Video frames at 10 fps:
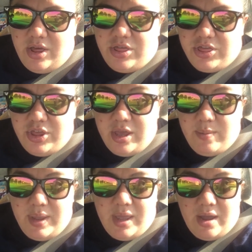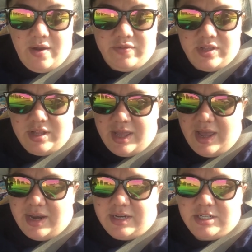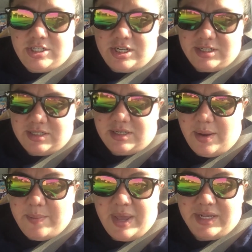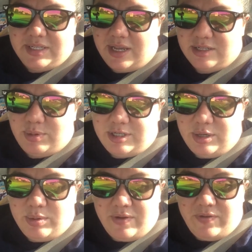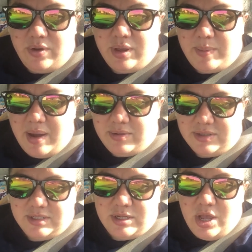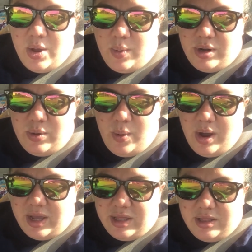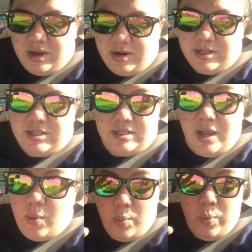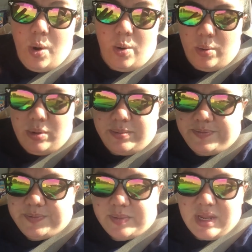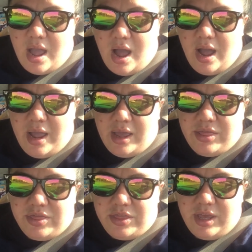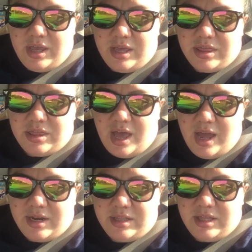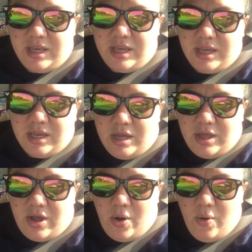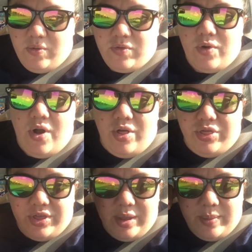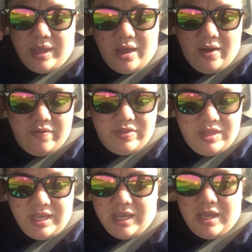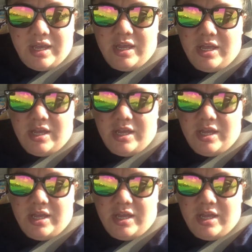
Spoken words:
theming of the land is just amazing, especially with the floating mountains. When you walk in there, it's just like, whoa. I think that the overall theming of the